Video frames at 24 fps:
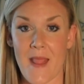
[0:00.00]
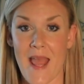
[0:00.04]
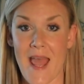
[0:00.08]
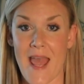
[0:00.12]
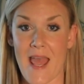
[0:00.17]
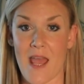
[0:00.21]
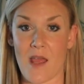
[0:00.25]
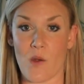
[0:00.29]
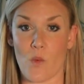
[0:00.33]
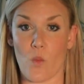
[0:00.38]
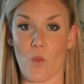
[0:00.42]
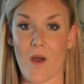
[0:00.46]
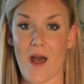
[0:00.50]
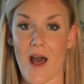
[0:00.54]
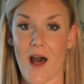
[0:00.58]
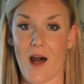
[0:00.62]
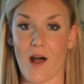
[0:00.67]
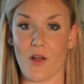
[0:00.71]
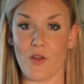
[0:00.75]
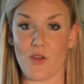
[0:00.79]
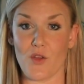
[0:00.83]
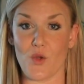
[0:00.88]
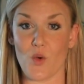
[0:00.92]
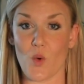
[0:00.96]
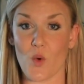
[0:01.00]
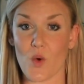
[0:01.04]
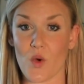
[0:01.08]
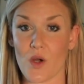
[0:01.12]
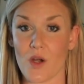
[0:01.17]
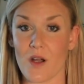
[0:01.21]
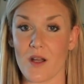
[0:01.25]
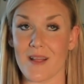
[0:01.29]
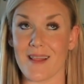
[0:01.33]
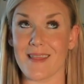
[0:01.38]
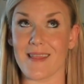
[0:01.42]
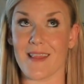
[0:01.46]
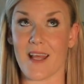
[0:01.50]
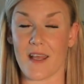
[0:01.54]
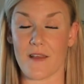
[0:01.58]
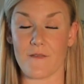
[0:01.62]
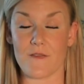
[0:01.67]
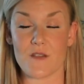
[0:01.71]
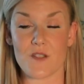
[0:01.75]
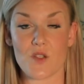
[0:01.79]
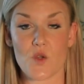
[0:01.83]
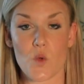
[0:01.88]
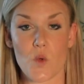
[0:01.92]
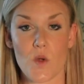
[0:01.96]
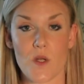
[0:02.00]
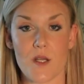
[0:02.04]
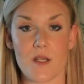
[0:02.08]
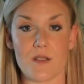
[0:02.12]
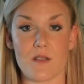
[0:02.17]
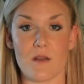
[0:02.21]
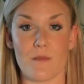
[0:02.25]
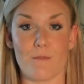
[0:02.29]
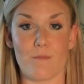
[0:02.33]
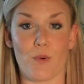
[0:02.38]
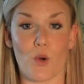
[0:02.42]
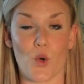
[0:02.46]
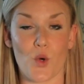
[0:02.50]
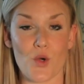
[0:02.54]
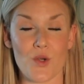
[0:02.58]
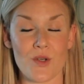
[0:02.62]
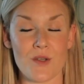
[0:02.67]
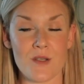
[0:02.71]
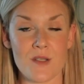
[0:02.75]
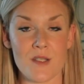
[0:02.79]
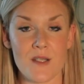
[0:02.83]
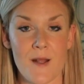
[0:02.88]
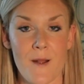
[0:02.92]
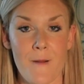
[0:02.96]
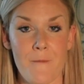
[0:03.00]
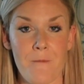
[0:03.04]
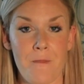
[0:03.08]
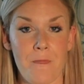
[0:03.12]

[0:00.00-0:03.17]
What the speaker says: And while your life story is important,